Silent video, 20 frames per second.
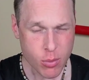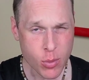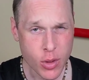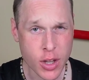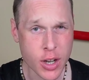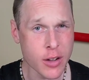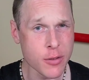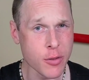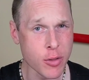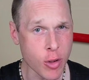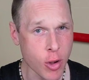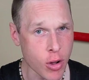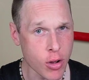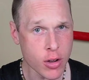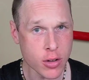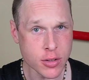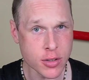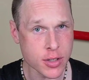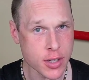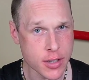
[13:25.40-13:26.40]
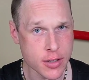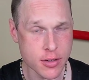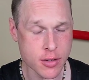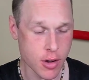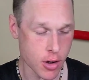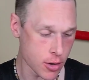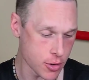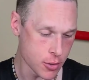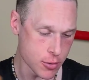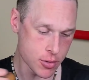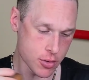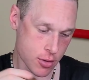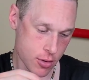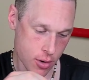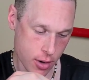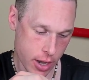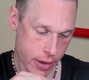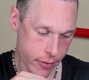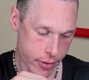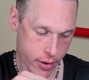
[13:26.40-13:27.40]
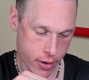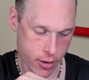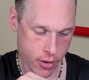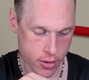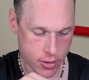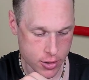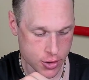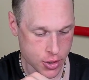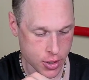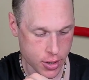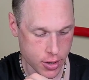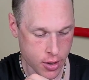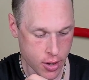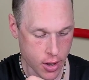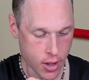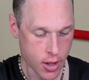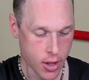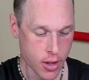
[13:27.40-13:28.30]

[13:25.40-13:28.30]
And I've long since got used to not having air conditioning.